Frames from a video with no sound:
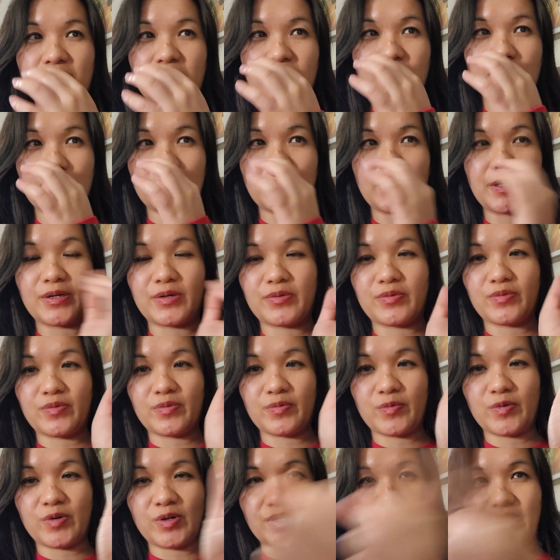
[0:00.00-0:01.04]
So like
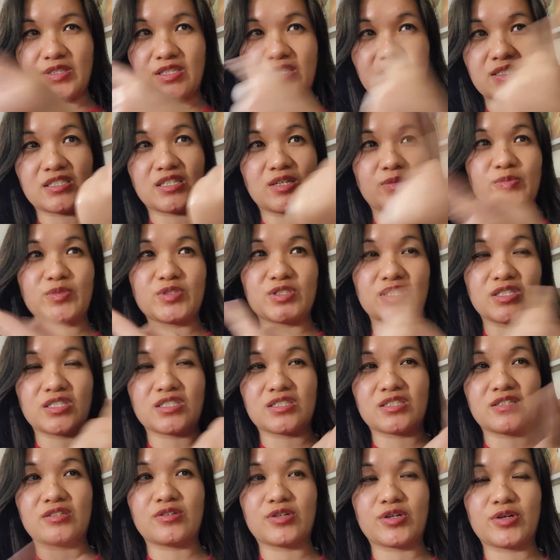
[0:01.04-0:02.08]
one of the examples says
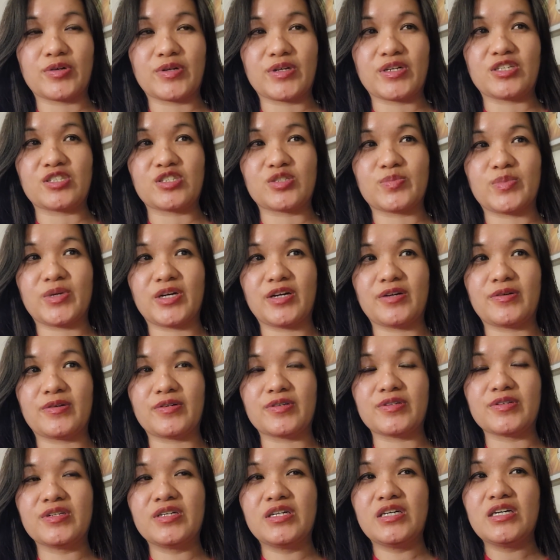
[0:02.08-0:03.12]
that you're going in a
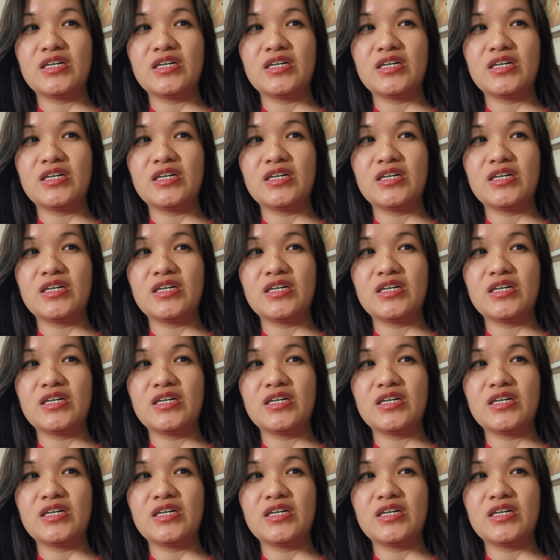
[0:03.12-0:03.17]
spiral,